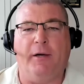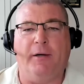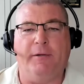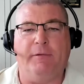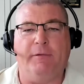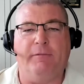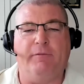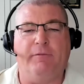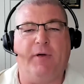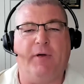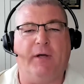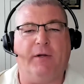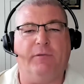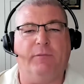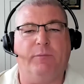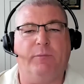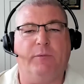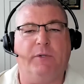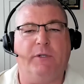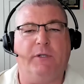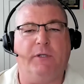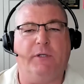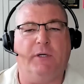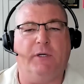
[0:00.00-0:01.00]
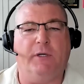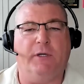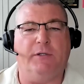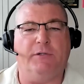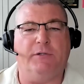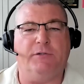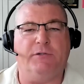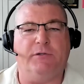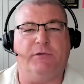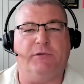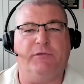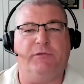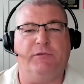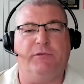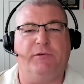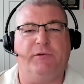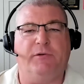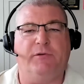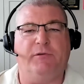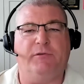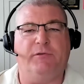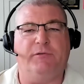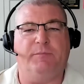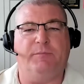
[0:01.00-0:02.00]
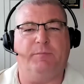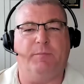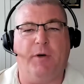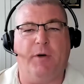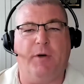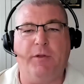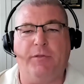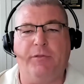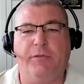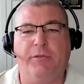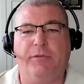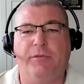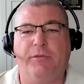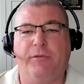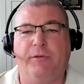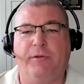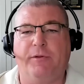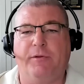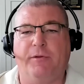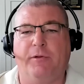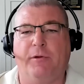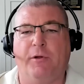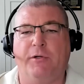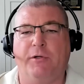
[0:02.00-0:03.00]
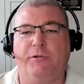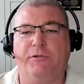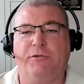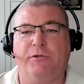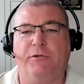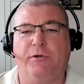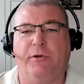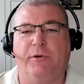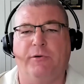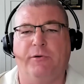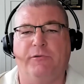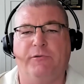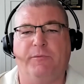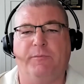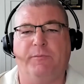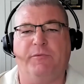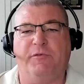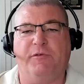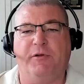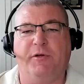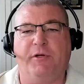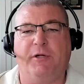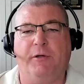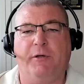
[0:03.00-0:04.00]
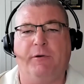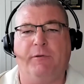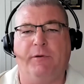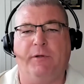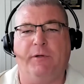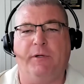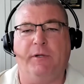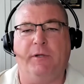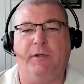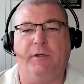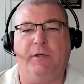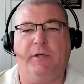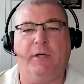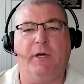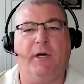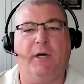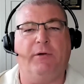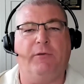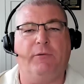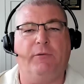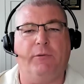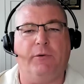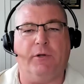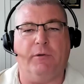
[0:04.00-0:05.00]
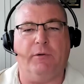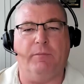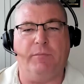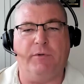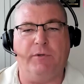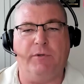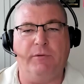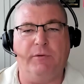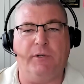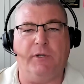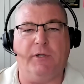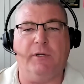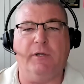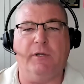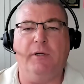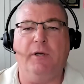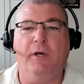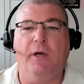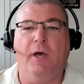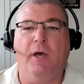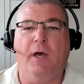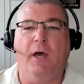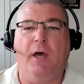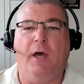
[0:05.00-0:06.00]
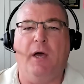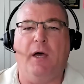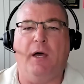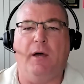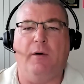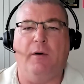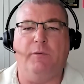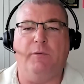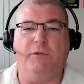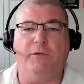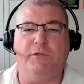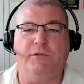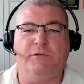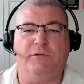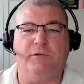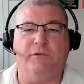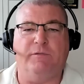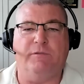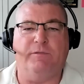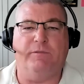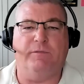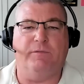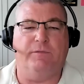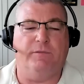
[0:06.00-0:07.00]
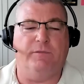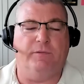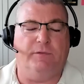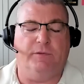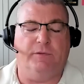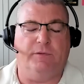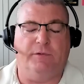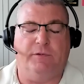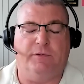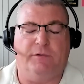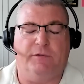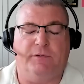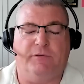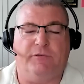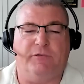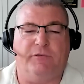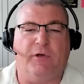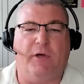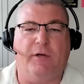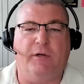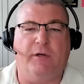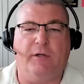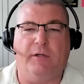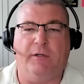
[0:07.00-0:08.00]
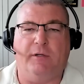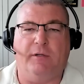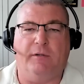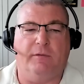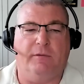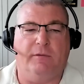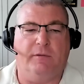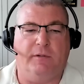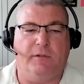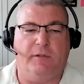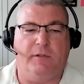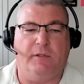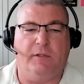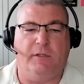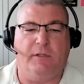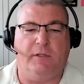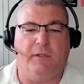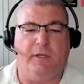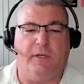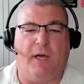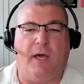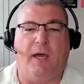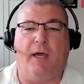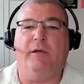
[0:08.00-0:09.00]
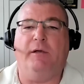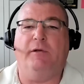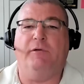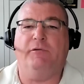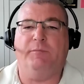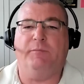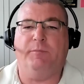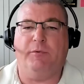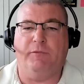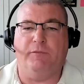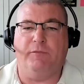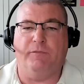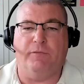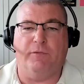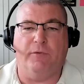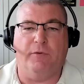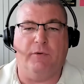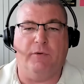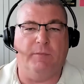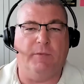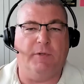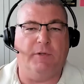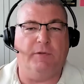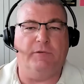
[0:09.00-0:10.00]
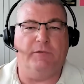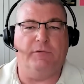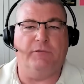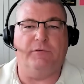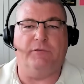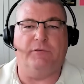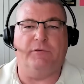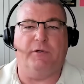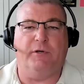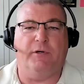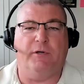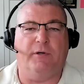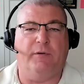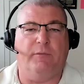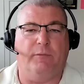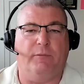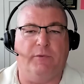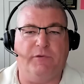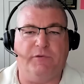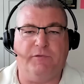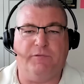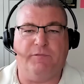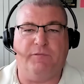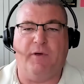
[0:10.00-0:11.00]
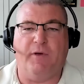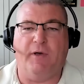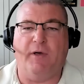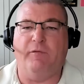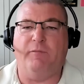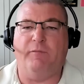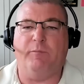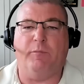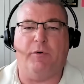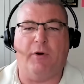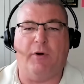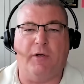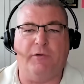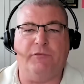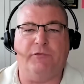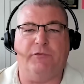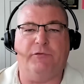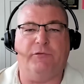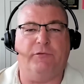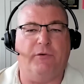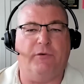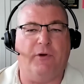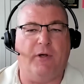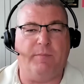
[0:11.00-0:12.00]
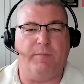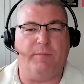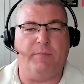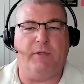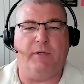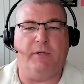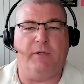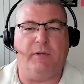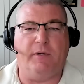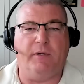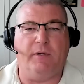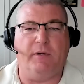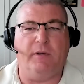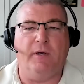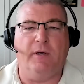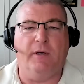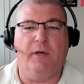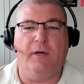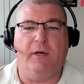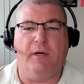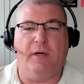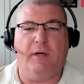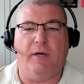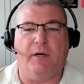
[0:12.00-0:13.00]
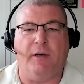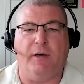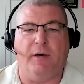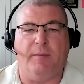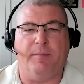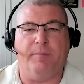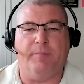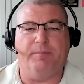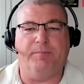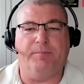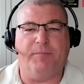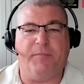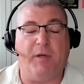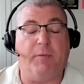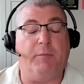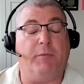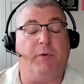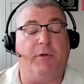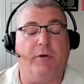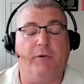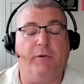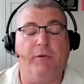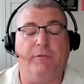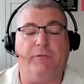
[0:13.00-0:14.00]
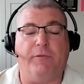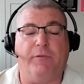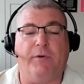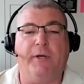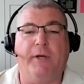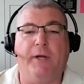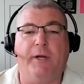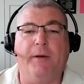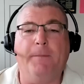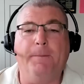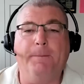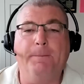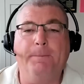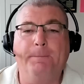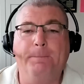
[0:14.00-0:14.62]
In fact, we just this month launched our subsidiary Condor Computing, which is designing the highest performance RISC-V processor IP that we know of right now.